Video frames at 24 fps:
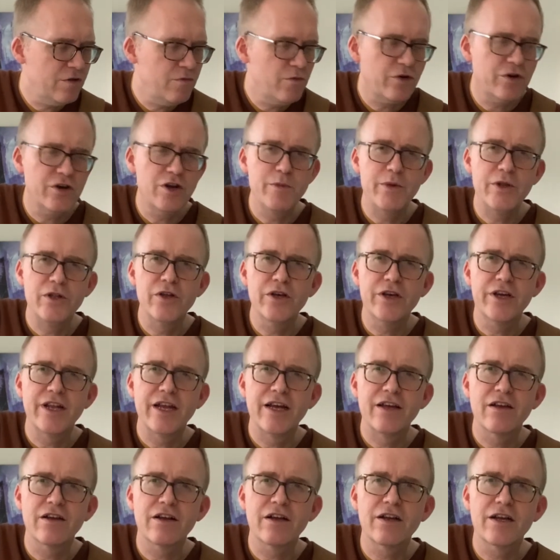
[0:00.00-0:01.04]
We're going to be looking
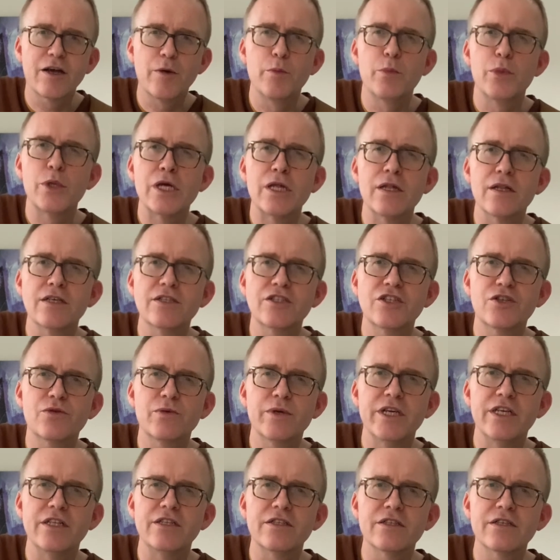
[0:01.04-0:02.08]
at Completely
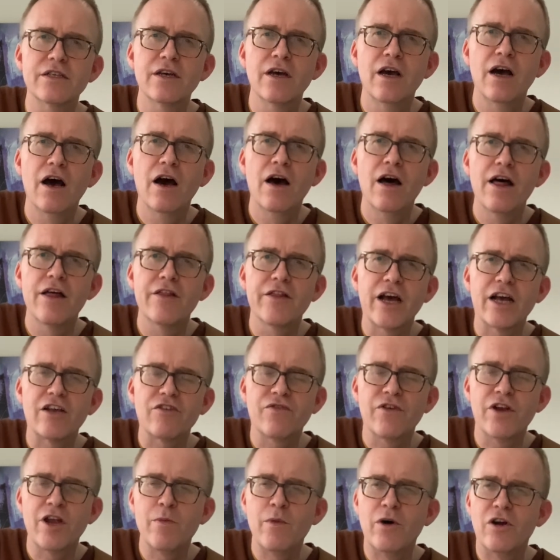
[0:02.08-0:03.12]
Sweet. Thanks
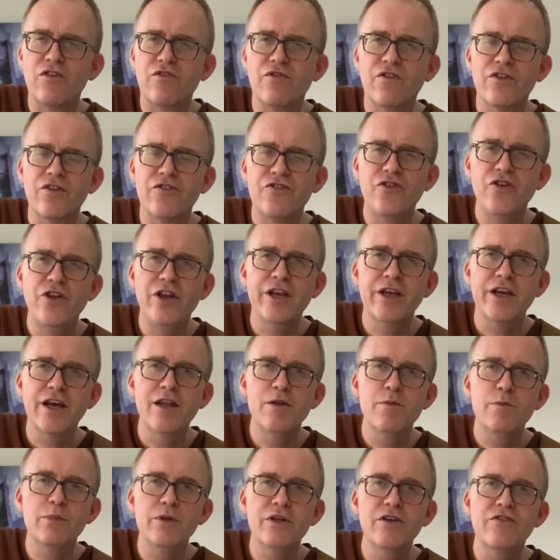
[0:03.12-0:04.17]
very much for tuning in.
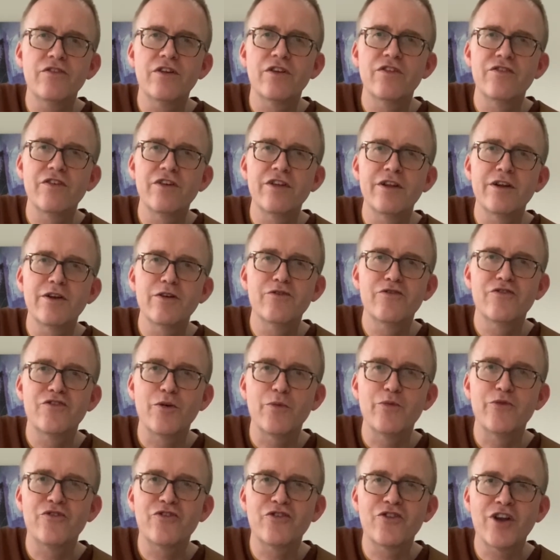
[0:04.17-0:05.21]
Please consider
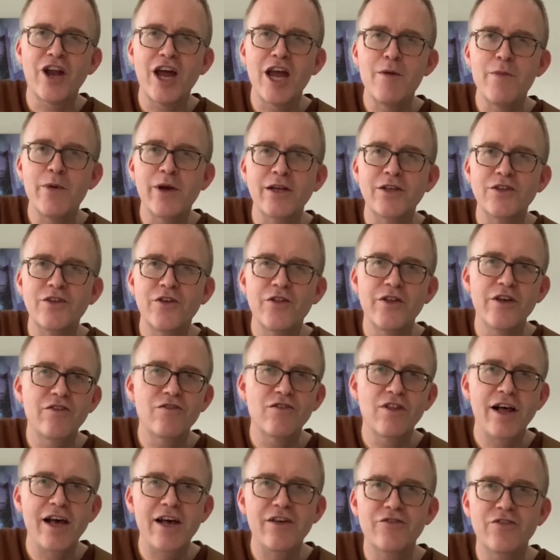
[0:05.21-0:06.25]
subscribing to these
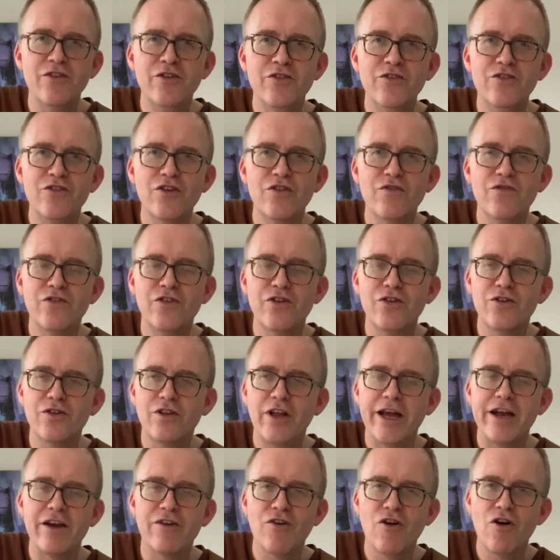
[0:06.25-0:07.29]
lessons if you
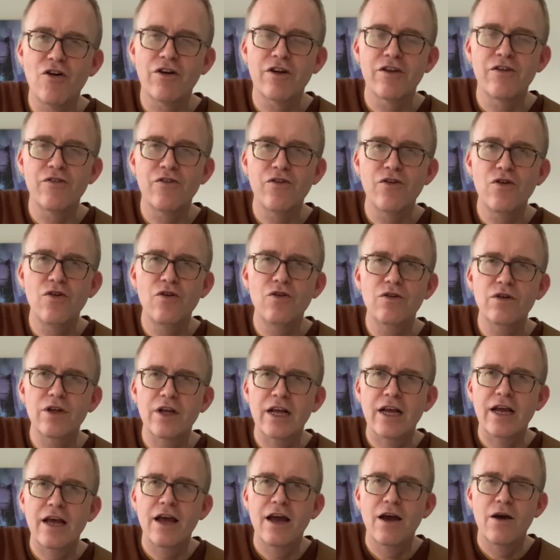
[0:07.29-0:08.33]
like rock and roll.
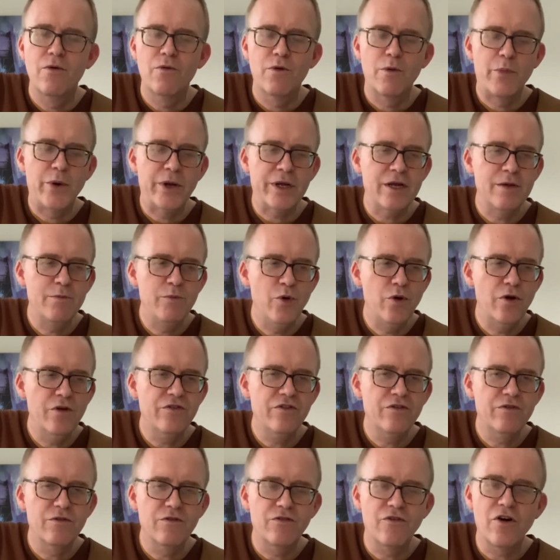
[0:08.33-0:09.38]
We're bringing more
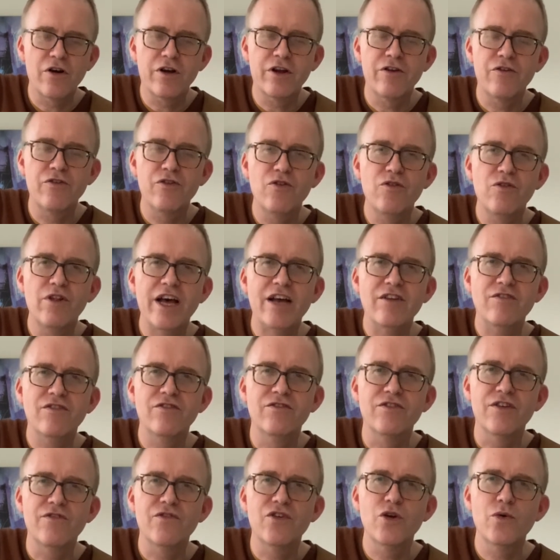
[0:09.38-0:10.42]
rock and roll lessons
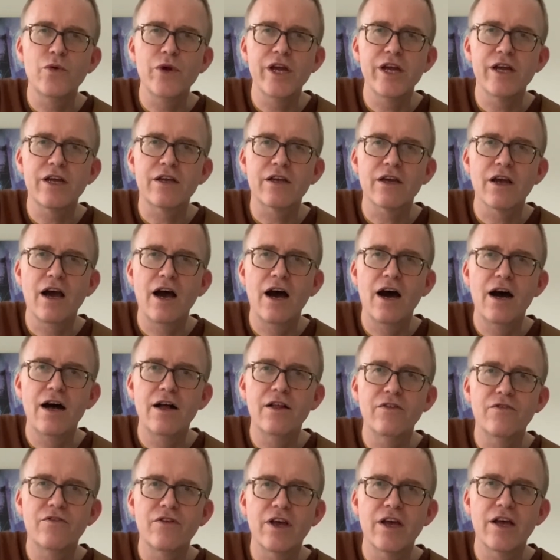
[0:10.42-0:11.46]
every week,
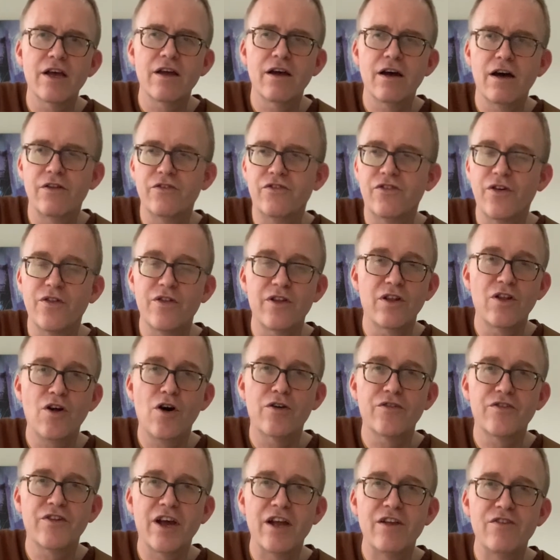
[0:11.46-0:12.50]
and until the
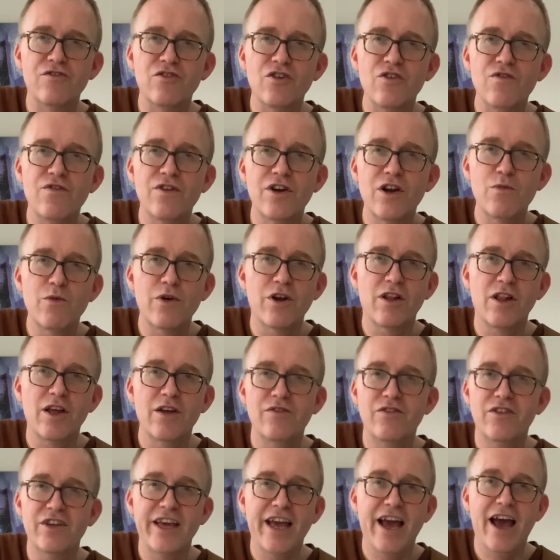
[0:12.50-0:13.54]
lockdown's over and we're allowed
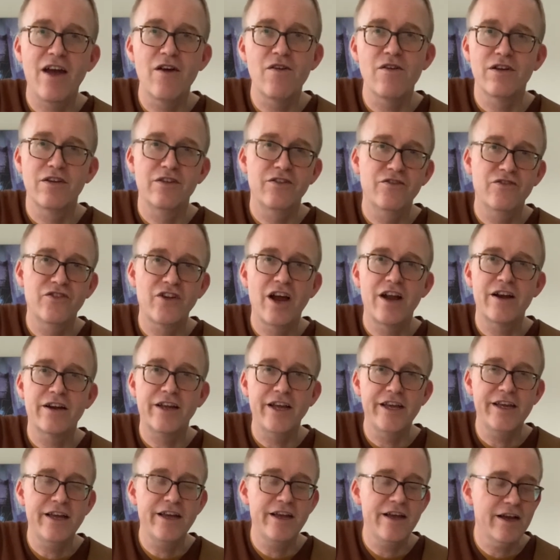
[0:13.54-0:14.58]
to get out and start
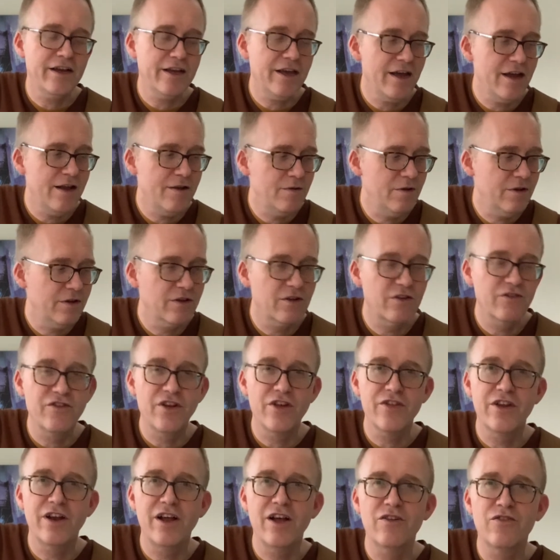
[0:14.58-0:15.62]
gigging again. There's
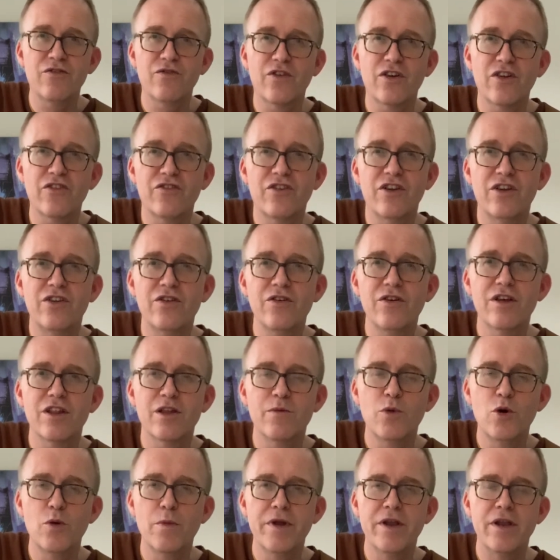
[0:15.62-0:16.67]
nothing else for us to do at the
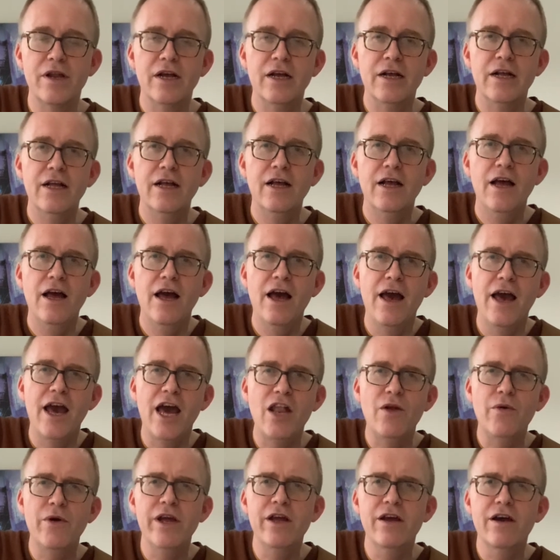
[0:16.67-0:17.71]
moment.
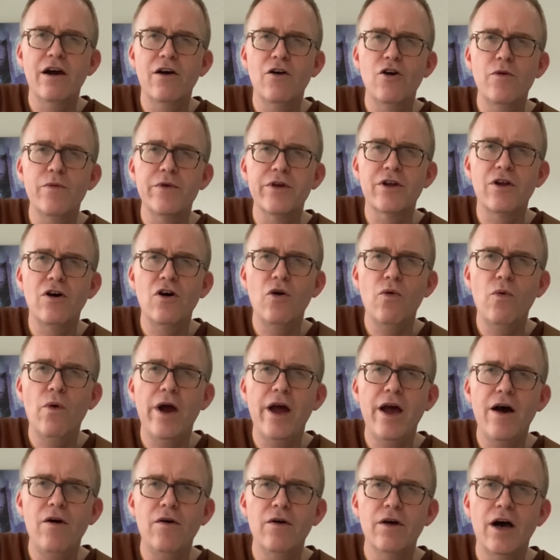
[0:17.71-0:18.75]
Anyway, I hope you're all
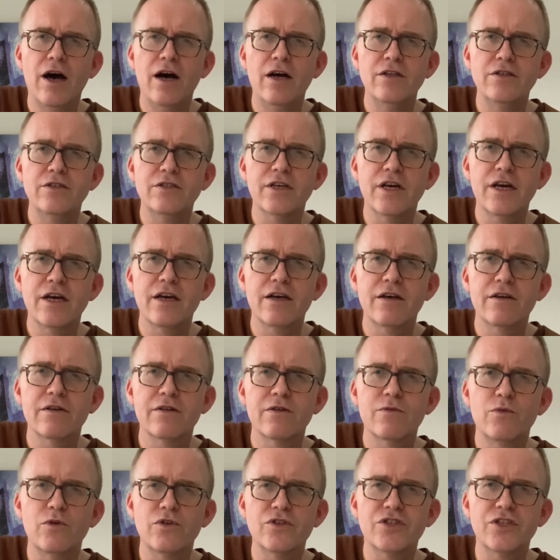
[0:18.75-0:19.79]
well, and
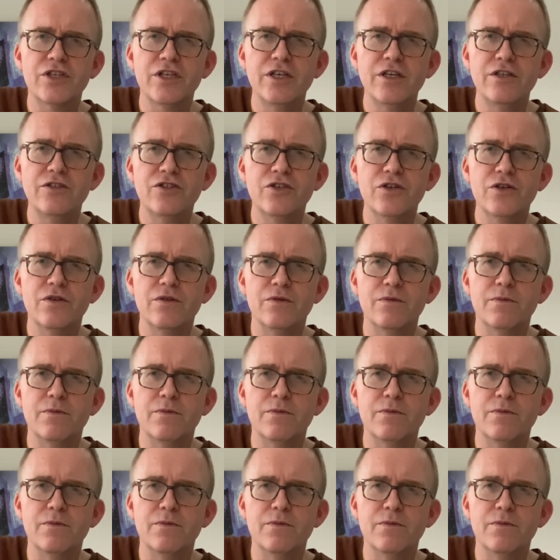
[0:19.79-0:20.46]
we'll see you soon.